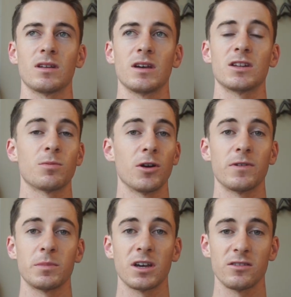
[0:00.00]
It's
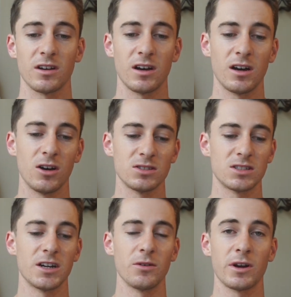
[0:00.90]
perfect because I'll
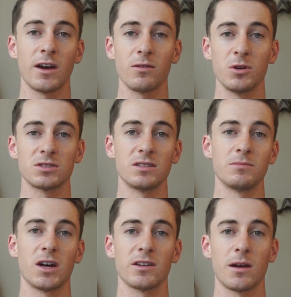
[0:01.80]
study when I have the most
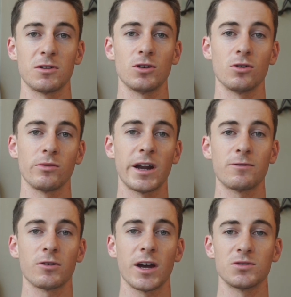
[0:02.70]
amount of time to do it, right
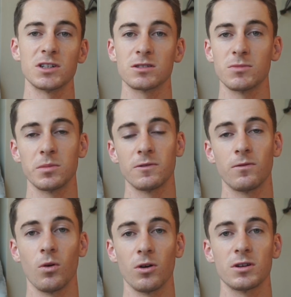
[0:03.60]
after graduation, but
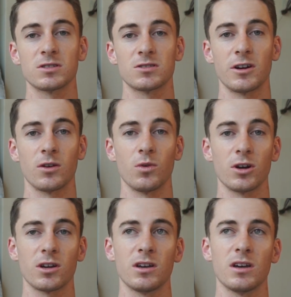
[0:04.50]
before starting
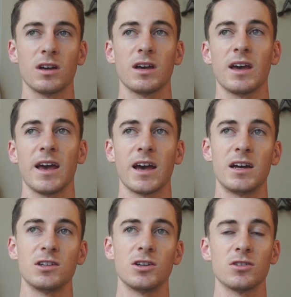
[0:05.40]
work.
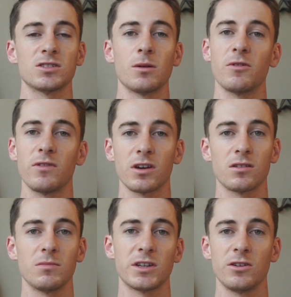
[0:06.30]
And some of the
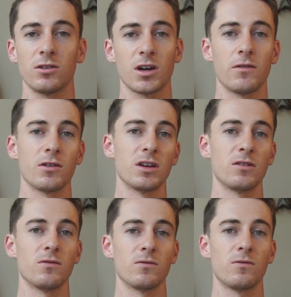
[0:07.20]
material covered
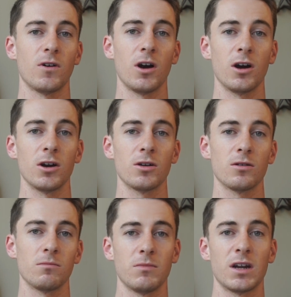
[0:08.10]
in
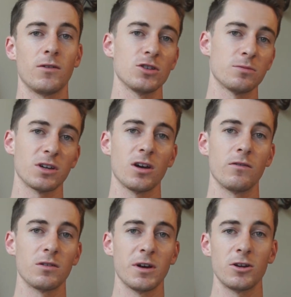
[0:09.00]
FAR might have also been
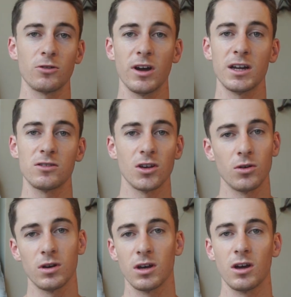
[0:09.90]
covered in my undergrad,
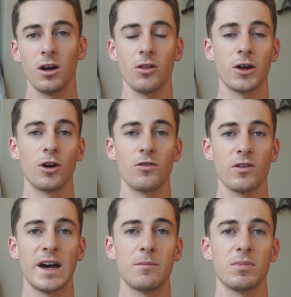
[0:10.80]
so a lot of
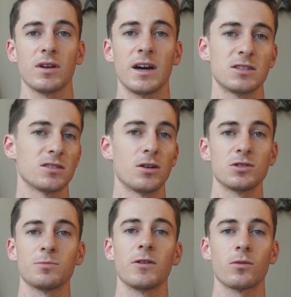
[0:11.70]
overlap. I just thought it
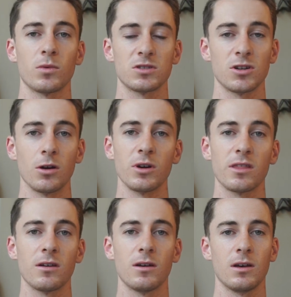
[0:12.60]
was the perfect one to start
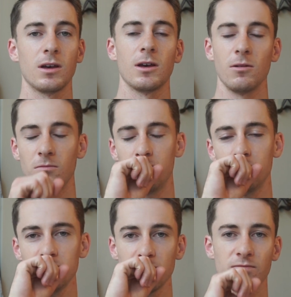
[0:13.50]

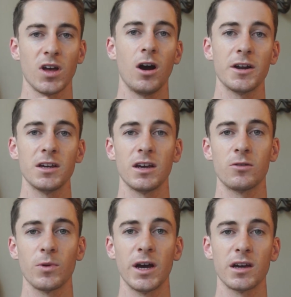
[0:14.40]
with. Audit
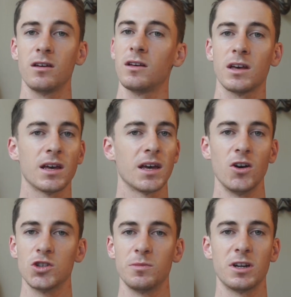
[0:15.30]
and Reg, it
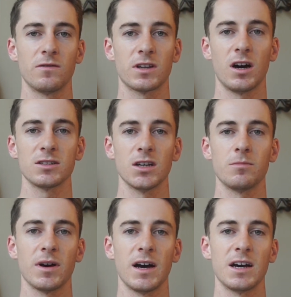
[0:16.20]
was a bit of a
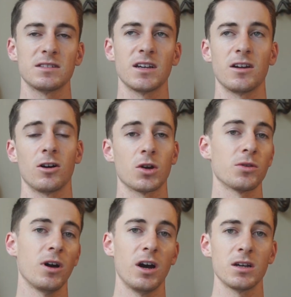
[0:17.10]
toss-up. I said I'll go
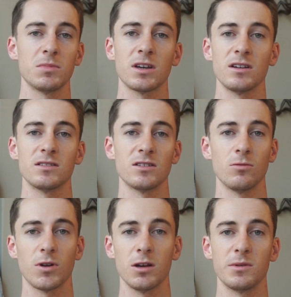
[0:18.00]
with Audit because it'll
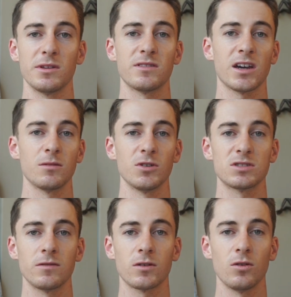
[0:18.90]
probably be the second
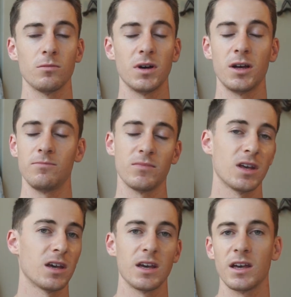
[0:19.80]
most difficult, but
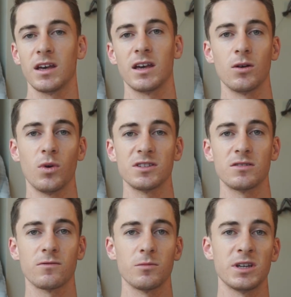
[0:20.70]
it
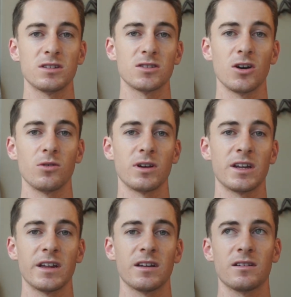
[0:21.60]
wasn't for me. So
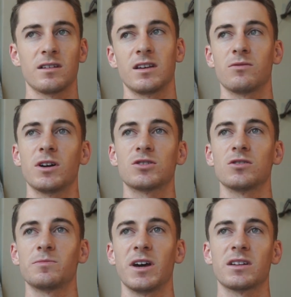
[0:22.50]
in
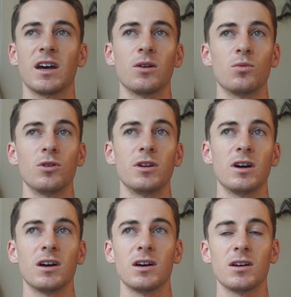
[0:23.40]
retrospect, I would
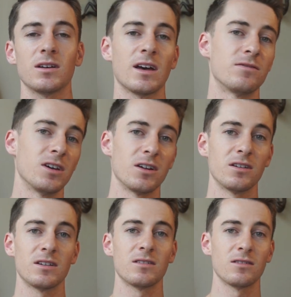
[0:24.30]
have
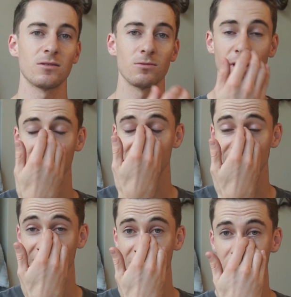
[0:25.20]
done Reg
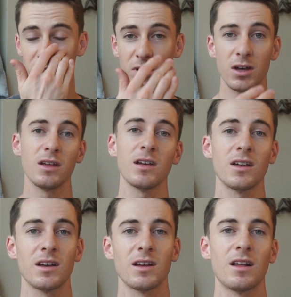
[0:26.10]
second, but
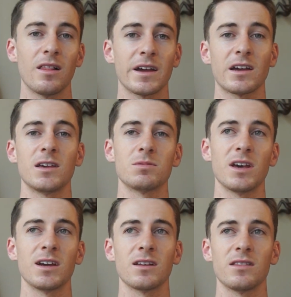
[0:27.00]
like I keep
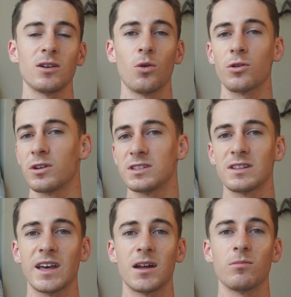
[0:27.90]
saying, the order
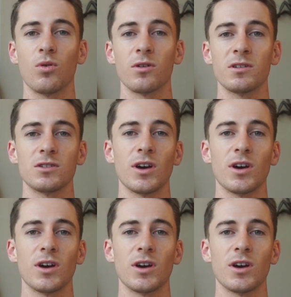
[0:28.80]
isn't that important.